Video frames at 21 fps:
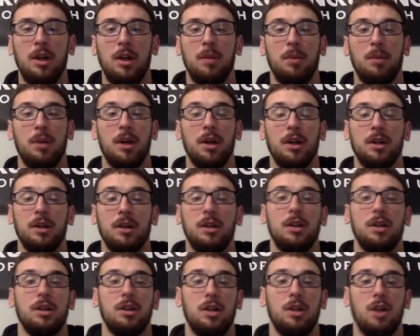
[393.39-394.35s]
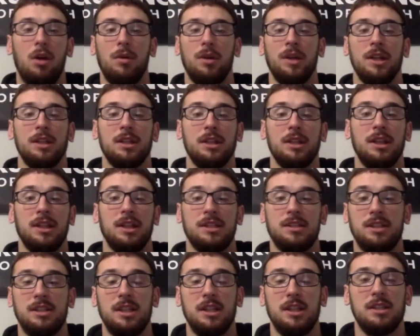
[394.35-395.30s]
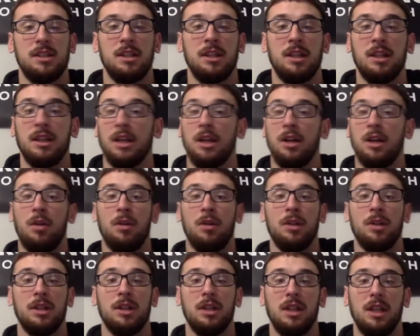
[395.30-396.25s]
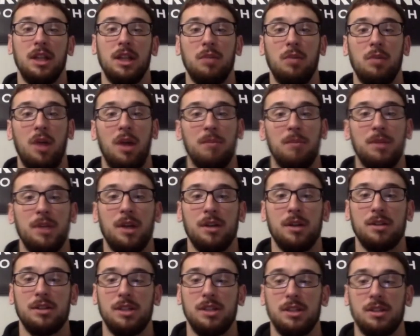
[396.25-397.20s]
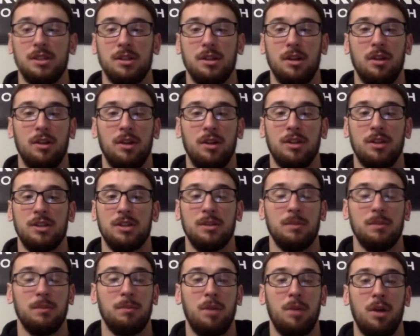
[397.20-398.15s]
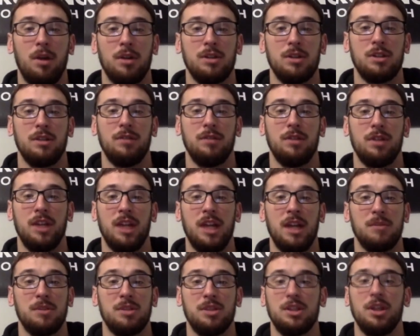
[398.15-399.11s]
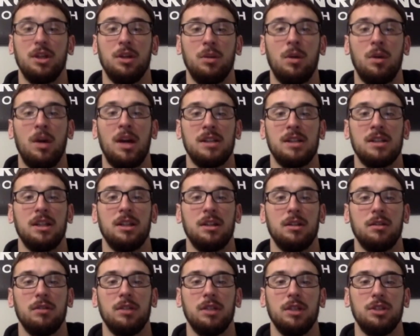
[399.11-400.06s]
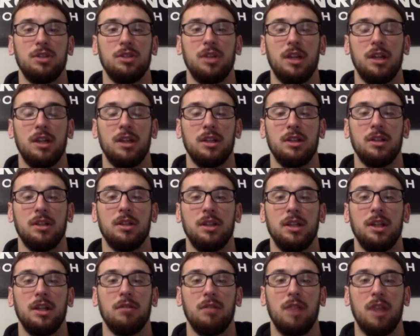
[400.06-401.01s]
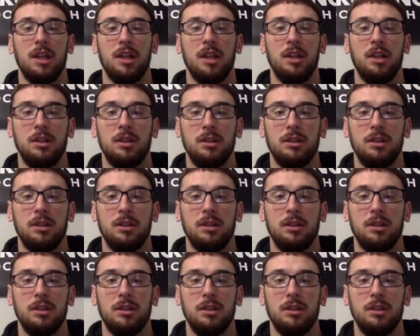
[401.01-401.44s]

but going into this season and then going into the EYBL season, are there some parts of your game skill wise that you're really trying to get ready?